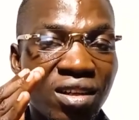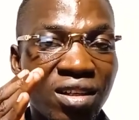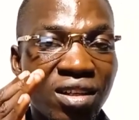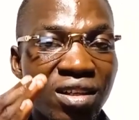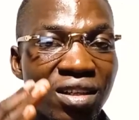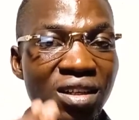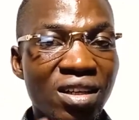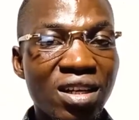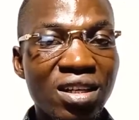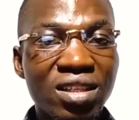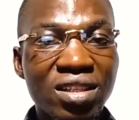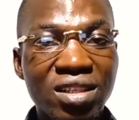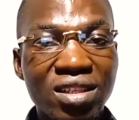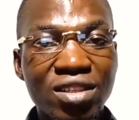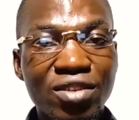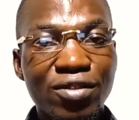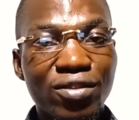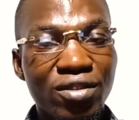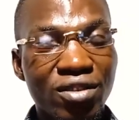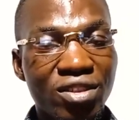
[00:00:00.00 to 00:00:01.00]
hear this
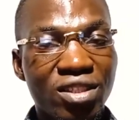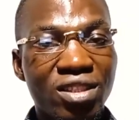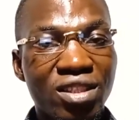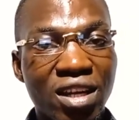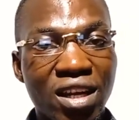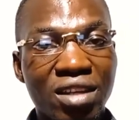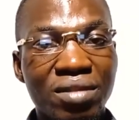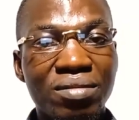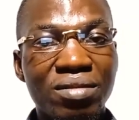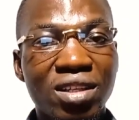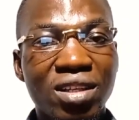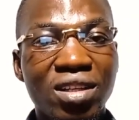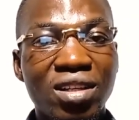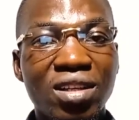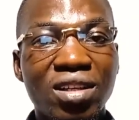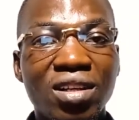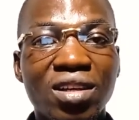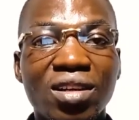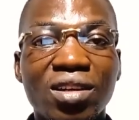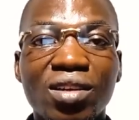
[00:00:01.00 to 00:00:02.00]
first time.
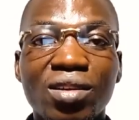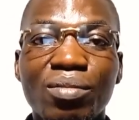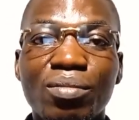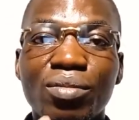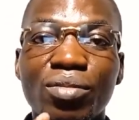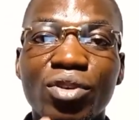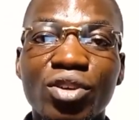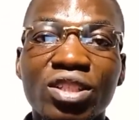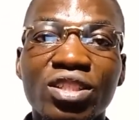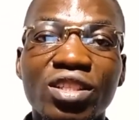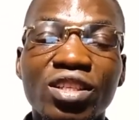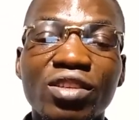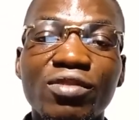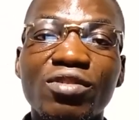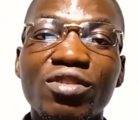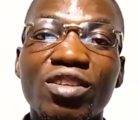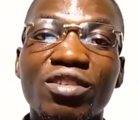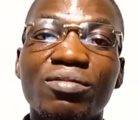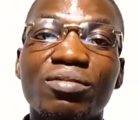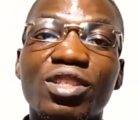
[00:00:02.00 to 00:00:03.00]
But if
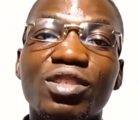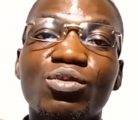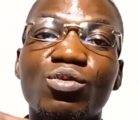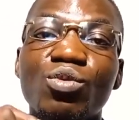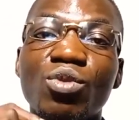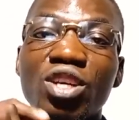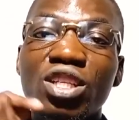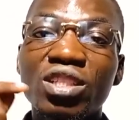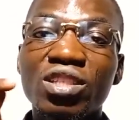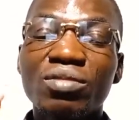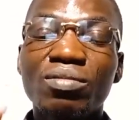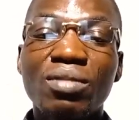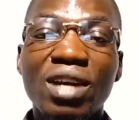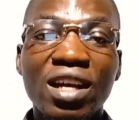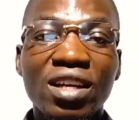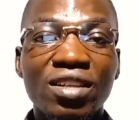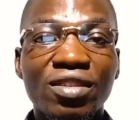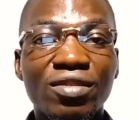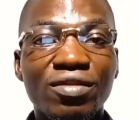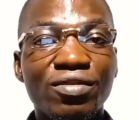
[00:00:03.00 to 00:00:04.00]
you have been watching my